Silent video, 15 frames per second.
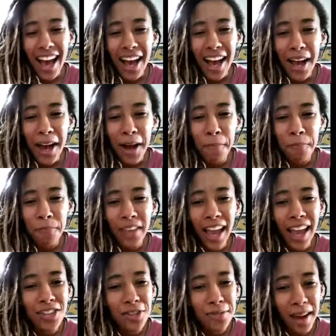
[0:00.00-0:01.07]
Um,
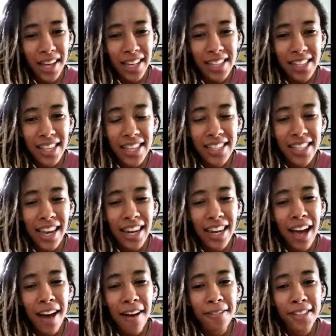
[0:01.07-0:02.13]
Anjumani says that
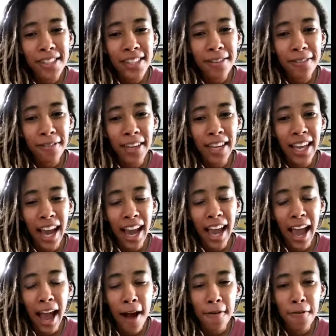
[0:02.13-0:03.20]
love is the feeling
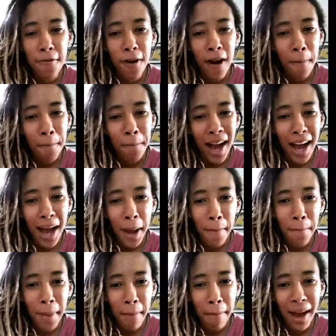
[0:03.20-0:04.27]
I have for
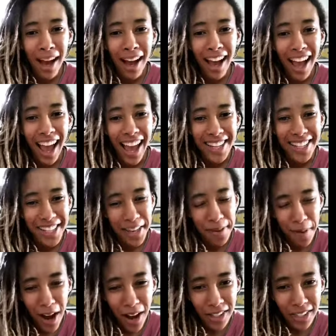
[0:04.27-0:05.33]
Ama, Mama, and
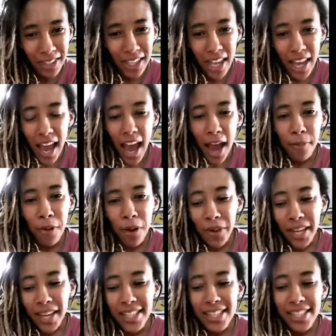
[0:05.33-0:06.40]
Kimon. And what
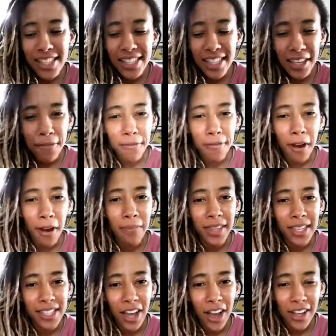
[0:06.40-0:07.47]
we can see
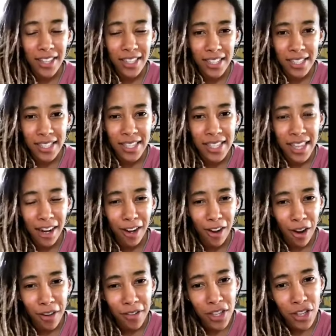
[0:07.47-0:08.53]
from these answers is that a
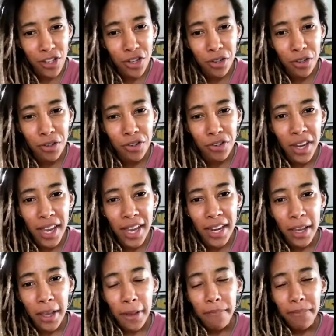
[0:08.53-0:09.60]
lot of the
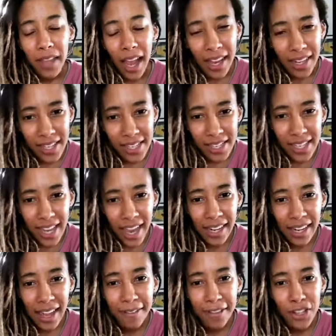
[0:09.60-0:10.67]
children
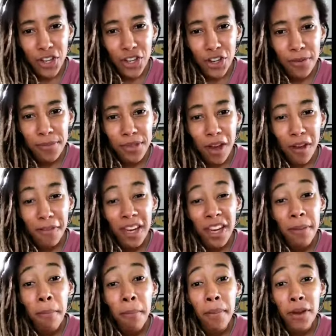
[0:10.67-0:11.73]
understand love in terms of
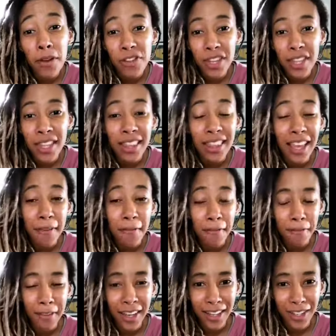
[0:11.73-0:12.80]
an emotion that they
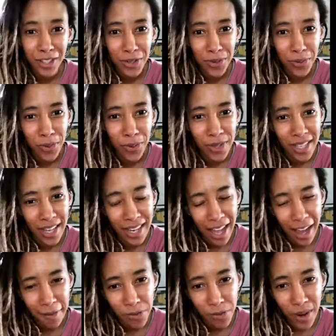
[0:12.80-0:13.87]
feel towards a
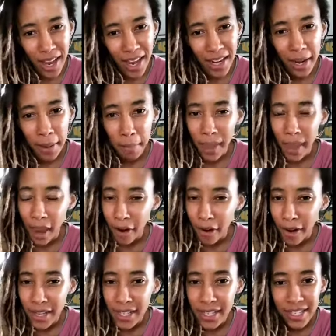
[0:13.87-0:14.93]
loved one, a
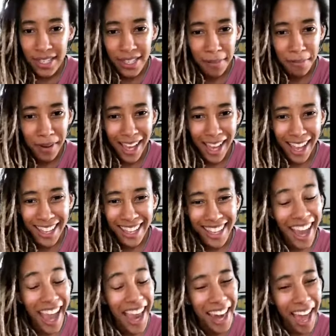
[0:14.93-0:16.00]
parent, a sibling,
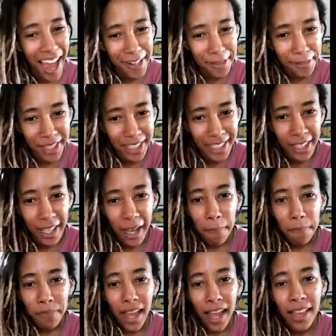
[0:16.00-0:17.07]
an animal
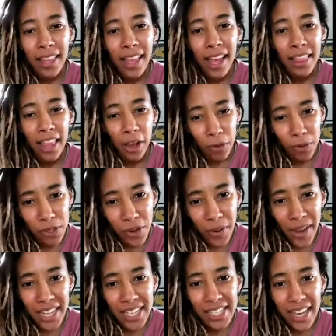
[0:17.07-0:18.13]
and that they also
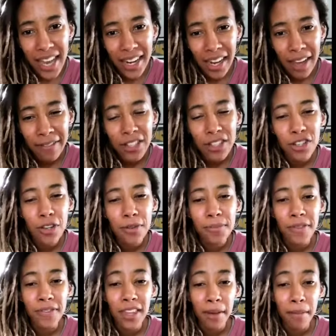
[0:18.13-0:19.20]
understand love in
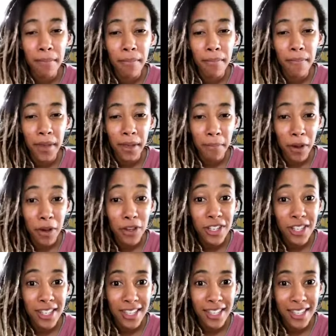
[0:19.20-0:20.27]
terms of the
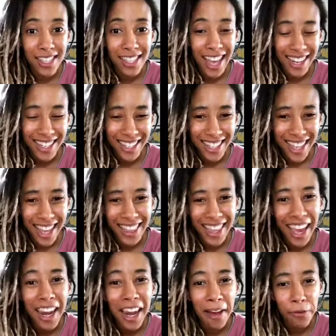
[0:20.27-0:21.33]
emotions that, that
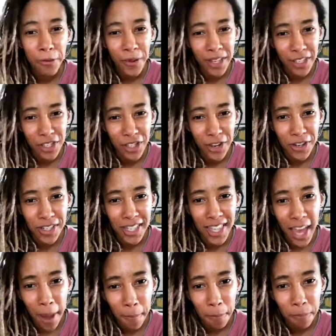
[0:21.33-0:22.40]
their loved ones show to
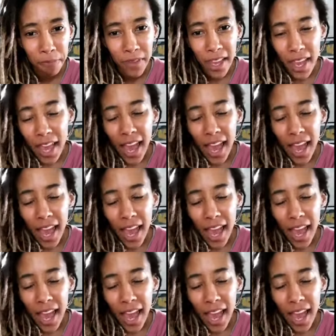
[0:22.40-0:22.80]
them.